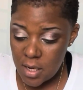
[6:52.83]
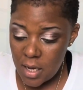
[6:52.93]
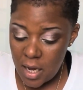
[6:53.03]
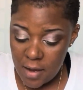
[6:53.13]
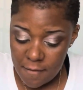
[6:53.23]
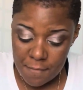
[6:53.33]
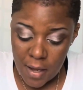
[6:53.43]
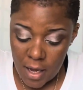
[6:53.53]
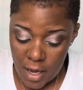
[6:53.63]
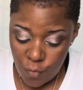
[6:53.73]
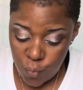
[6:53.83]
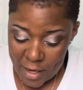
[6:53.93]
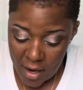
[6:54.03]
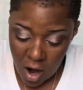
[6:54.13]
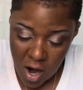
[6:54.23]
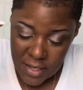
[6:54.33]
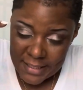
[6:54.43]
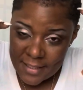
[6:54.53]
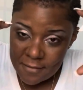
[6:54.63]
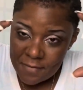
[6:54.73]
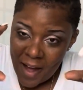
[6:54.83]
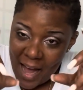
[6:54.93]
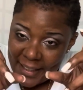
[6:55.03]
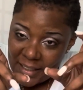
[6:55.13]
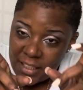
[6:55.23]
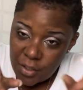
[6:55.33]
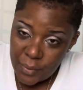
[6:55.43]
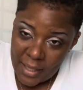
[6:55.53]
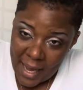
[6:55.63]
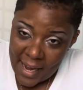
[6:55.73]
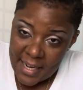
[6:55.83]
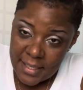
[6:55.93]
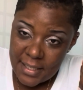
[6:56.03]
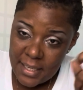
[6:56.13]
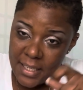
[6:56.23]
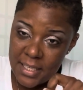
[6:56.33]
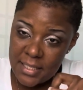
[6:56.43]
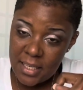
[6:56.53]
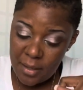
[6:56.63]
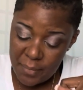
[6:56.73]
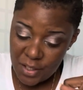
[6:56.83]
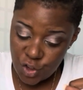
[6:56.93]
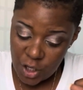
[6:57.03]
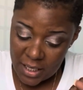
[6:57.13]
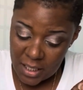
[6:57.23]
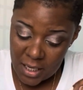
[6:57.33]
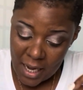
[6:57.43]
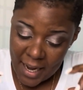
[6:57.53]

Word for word: if if we are divinely created in his image and